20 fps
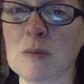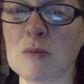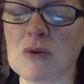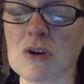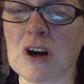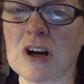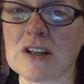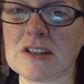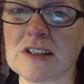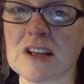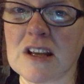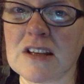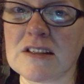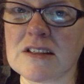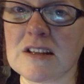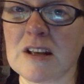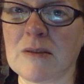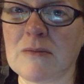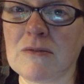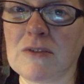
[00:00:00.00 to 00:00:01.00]
process
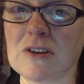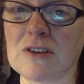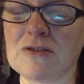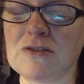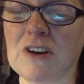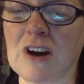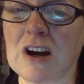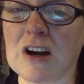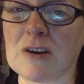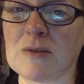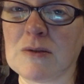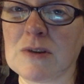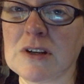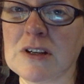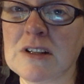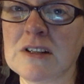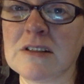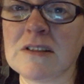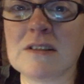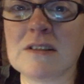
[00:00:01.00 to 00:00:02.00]
them for
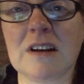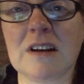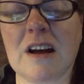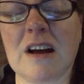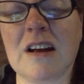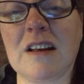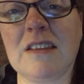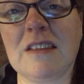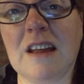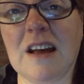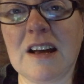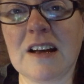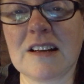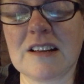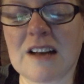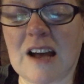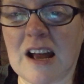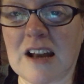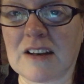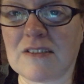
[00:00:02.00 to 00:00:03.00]
firewood, and
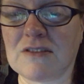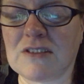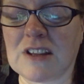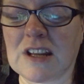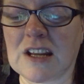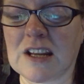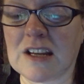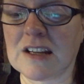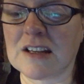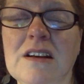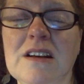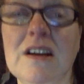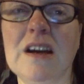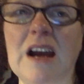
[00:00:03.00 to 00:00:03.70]
that kind of thing.